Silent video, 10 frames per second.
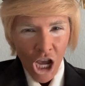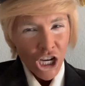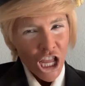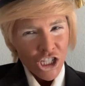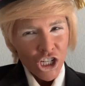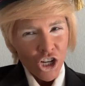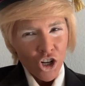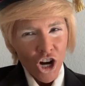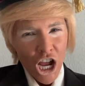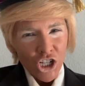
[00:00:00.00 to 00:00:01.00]
I'd like to
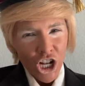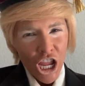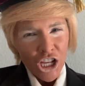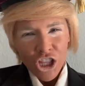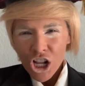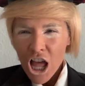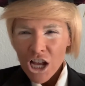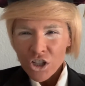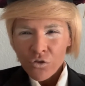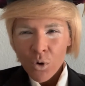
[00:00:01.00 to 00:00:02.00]
congratulate the
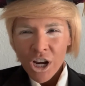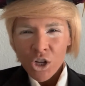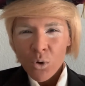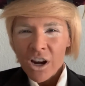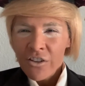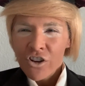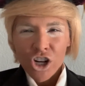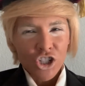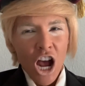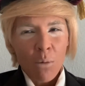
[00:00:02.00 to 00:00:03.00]
class of 2020 for
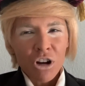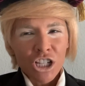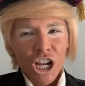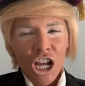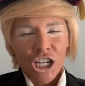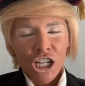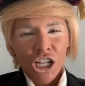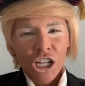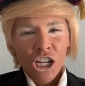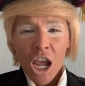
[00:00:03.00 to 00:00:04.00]
a job well done,
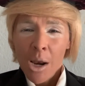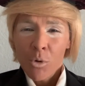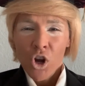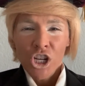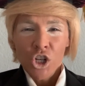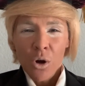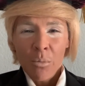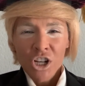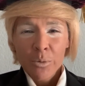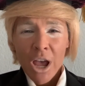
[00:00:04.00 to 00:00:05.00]
and I'm going to do it
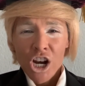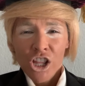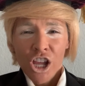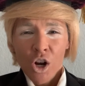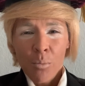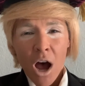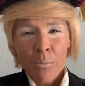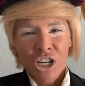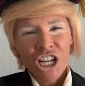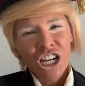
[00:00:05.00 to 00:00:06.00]
much better than
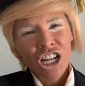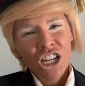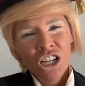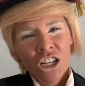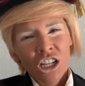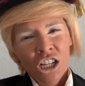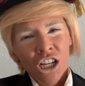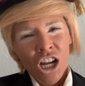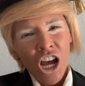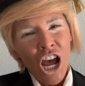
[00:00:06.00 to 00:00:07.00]
Obama did.
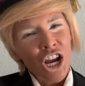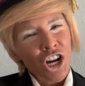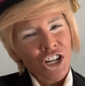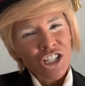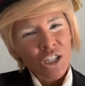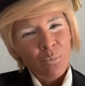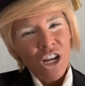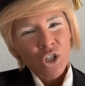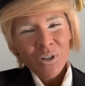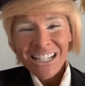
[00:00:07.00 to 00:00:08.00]
I heard his
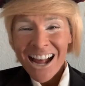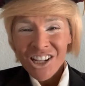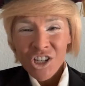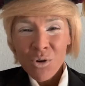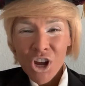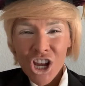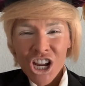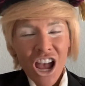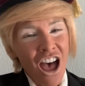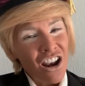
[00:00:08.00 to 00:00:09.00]
speech was not so good.
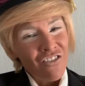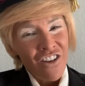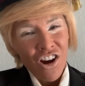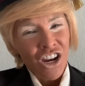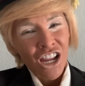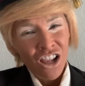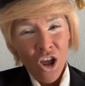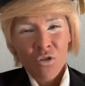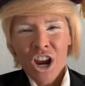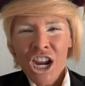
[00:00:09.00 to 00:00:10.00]
It got very
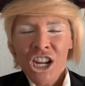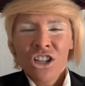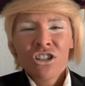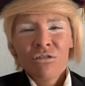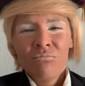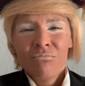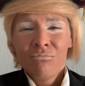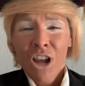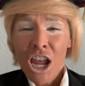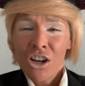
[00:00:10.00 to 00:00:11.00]
low ratings,
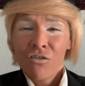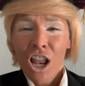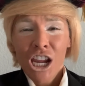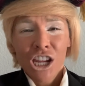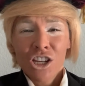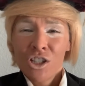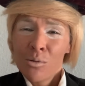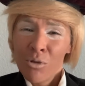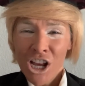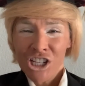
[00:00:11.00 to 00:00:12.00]
kind of like
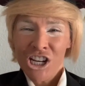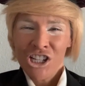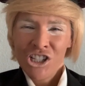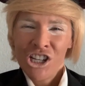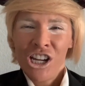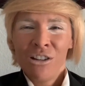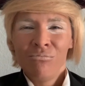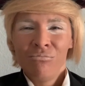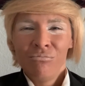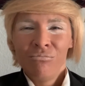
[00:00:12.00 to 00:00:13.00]
his presidency.